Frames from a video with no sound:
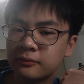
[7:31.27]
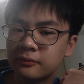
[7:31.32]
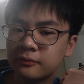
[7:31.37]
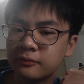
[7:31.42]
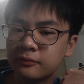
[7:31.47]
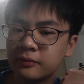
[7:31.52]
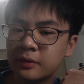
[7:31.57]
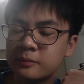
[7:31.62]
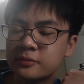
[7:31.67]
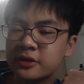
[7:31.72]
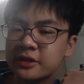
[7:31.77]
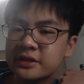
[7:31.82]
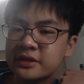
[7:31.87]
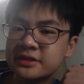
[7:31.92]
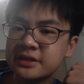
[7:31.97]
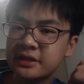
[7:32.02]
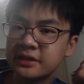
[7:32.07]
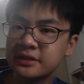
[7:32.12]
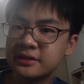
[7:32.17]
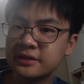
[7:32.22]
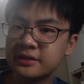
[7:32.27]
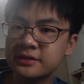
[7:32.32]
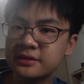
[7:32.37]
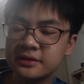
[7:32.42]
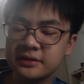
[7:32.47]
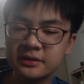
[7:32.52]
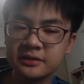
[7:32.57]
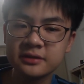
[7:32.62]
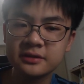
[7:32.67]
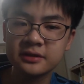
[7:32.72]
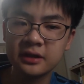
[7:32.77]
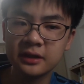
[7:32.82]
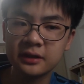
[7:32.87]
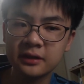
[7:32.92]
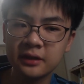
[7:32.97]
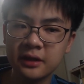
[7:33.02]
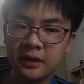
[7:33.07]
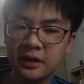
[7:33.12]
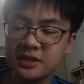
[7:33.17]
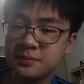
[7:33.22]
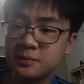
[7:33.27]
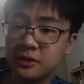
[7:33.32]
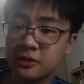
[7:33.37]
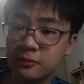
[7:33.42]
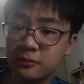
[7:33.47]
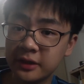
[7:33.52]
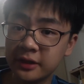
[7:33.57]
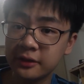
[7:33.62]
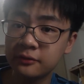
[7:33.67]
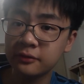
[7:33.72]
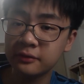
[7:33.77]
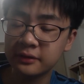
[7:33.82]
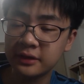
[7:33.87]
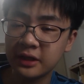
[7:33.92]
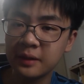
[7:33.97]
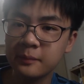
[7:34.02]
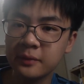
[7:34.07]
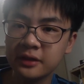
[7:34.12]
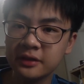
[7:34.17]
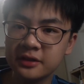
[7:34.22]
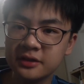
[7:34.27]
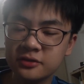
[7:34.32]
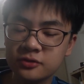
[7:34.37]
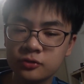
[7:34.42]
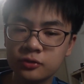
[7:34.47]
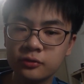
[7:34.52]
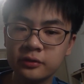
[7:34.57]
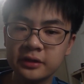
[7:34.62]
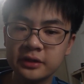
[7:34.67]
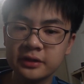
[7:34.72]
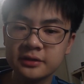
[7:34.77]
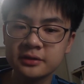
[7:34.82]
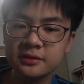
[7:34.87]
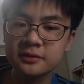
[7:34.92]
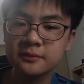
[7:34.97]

what I'm trying to say is that it has been a really good time these 2 years.